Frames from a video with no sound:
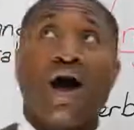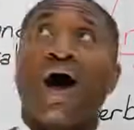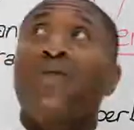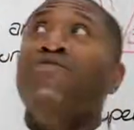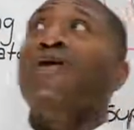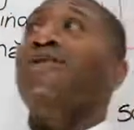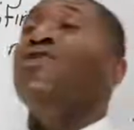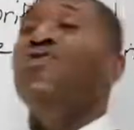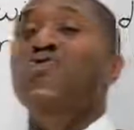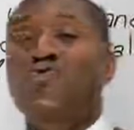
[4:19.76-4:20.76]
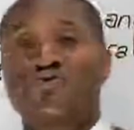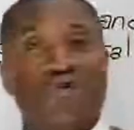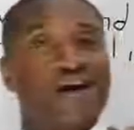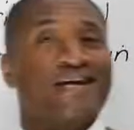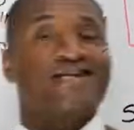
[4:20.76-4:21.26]
I'm telling you
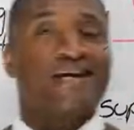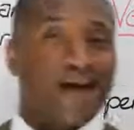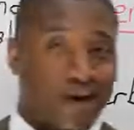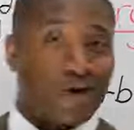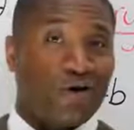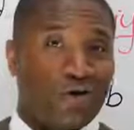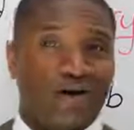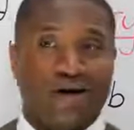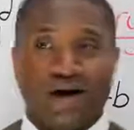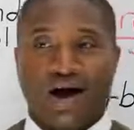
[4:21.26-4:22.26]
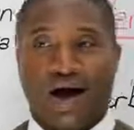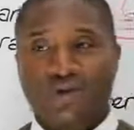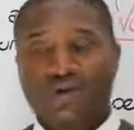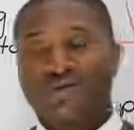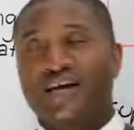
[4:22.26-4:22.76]
right now, I
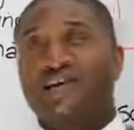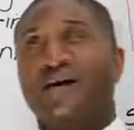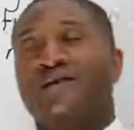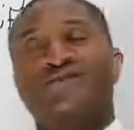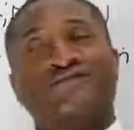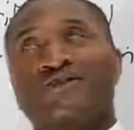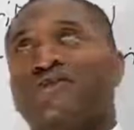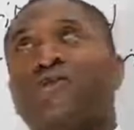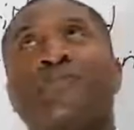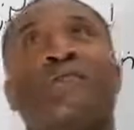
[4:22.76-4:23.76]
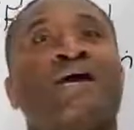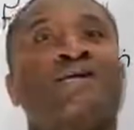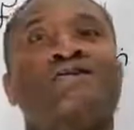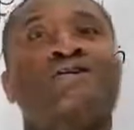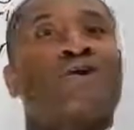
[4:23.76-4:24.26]
will take that as such an
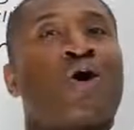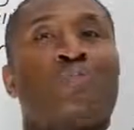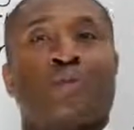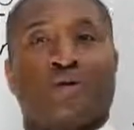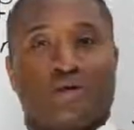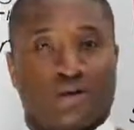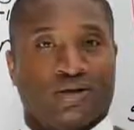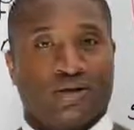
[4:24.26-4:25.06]
amazing compliment.